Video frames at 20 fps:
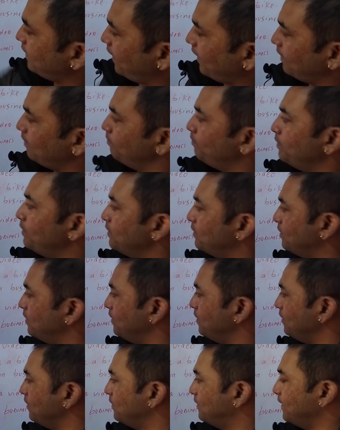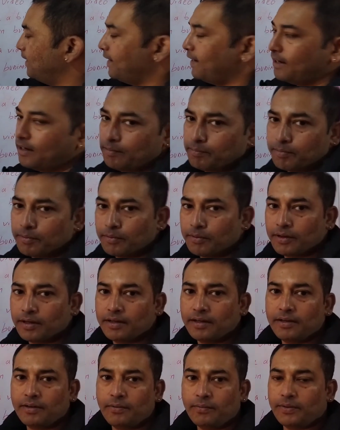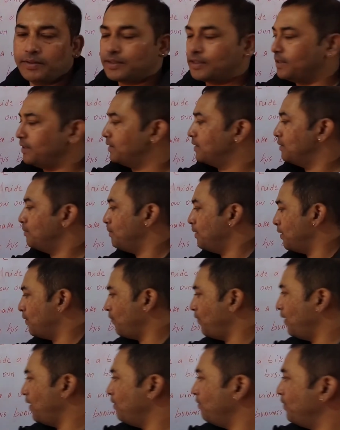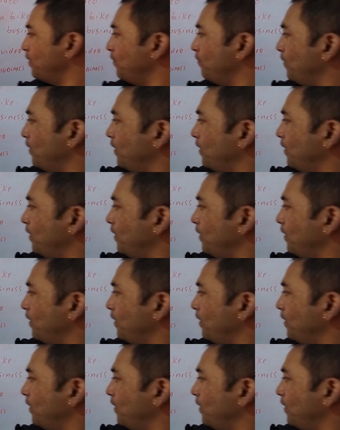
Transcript: second person, singular, plural, was easy. But whenever